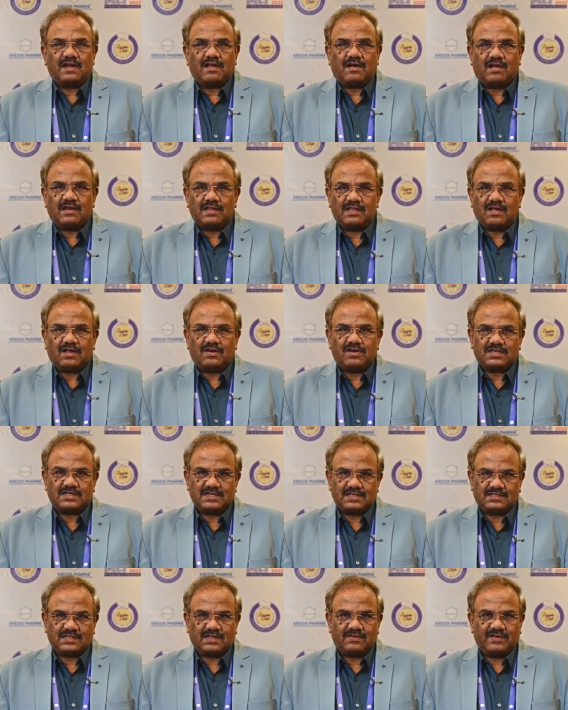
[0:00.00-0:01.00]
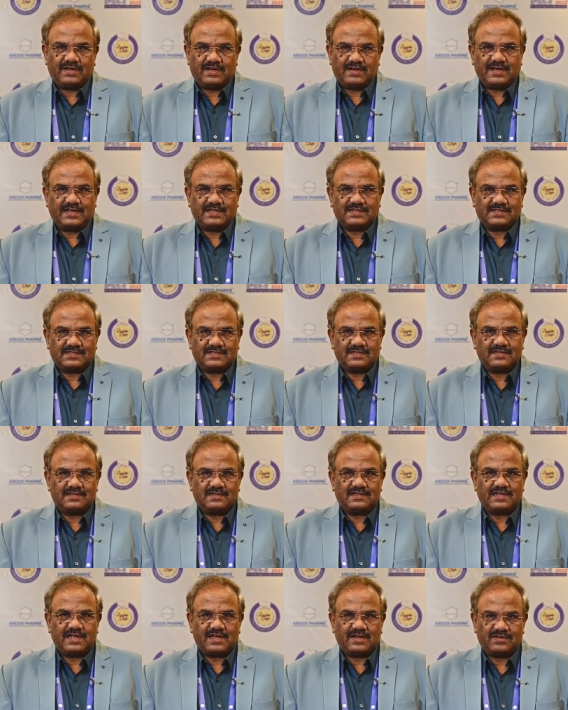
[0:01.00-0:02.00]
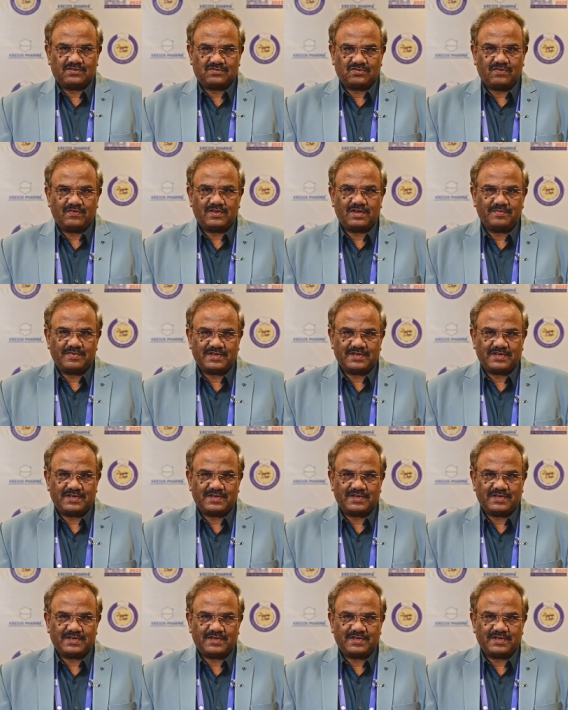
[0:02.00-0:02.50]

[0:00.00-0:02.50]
All the orations are very nice. Thank you so very